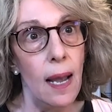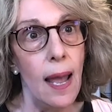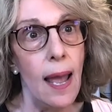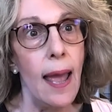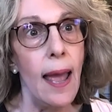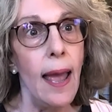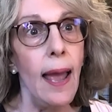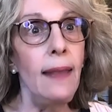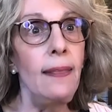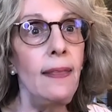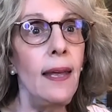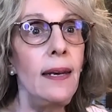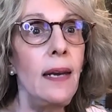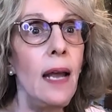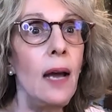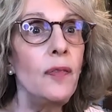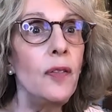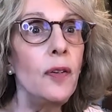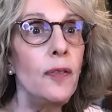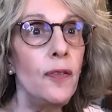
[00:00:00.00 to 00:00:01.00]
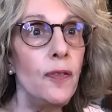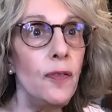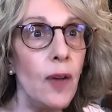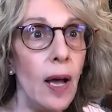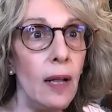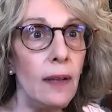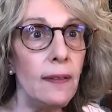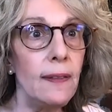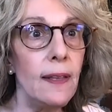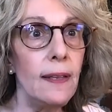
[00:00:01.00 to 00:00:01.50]
And they never
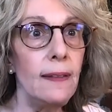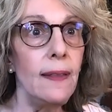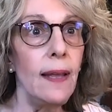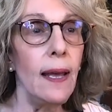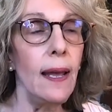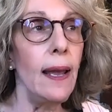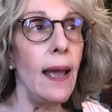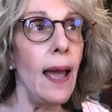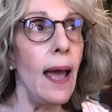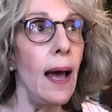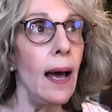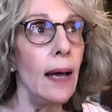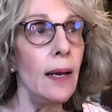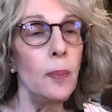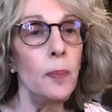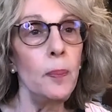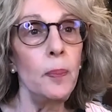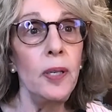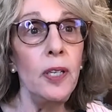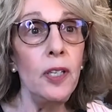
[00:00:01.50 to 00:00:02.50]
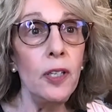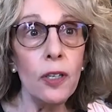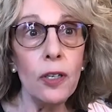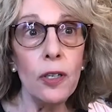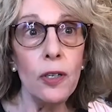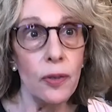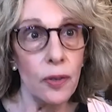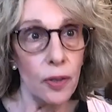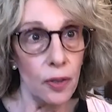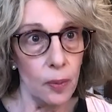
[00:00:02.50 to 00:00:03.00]
felt that they had a peer
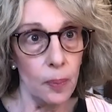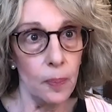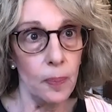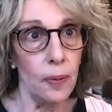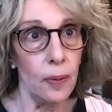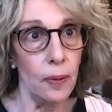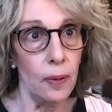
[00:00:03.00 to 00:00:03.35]
group.